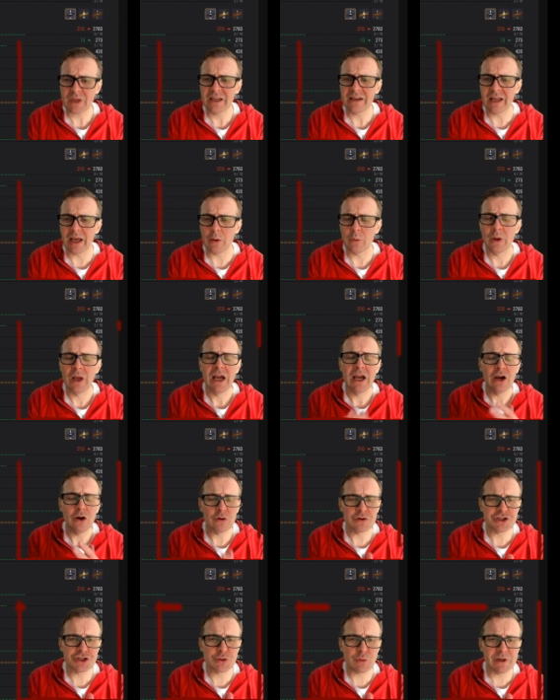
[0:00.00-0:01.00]
Now,
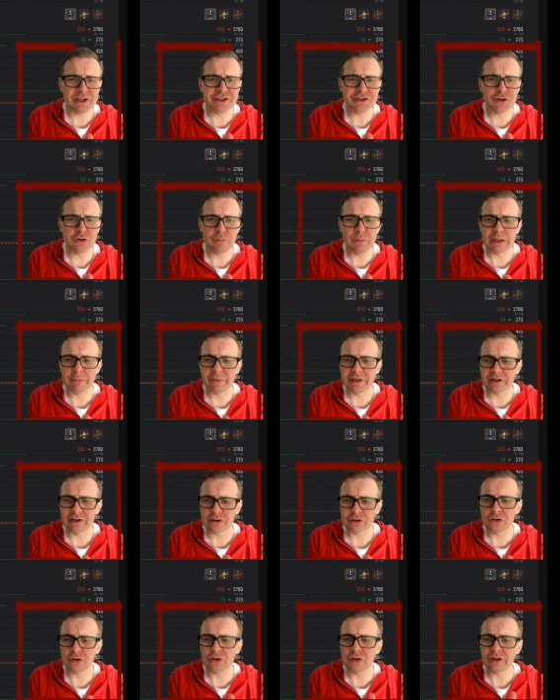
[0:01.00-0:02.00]

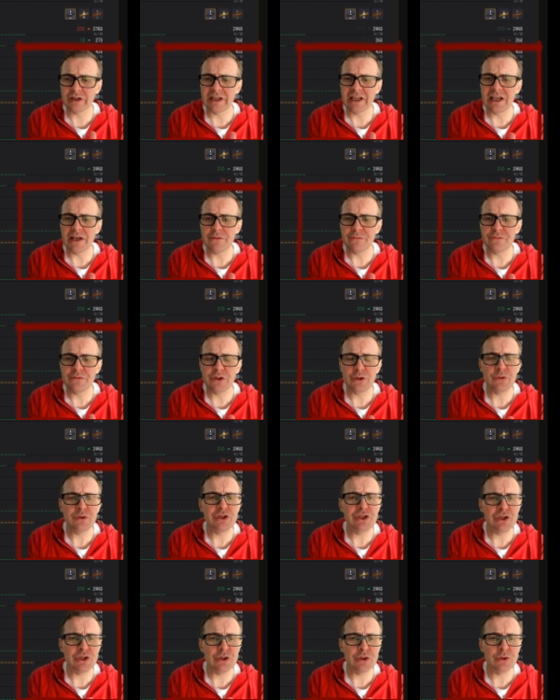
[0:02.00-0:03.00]
122mm gun, if you
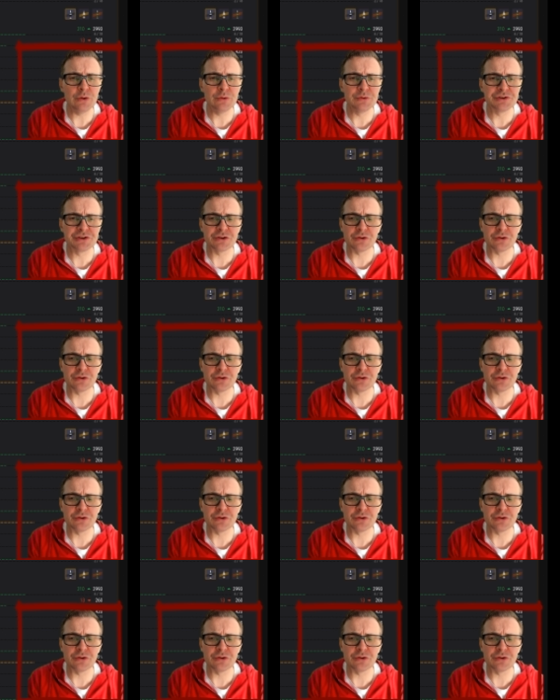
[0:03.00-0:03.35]
use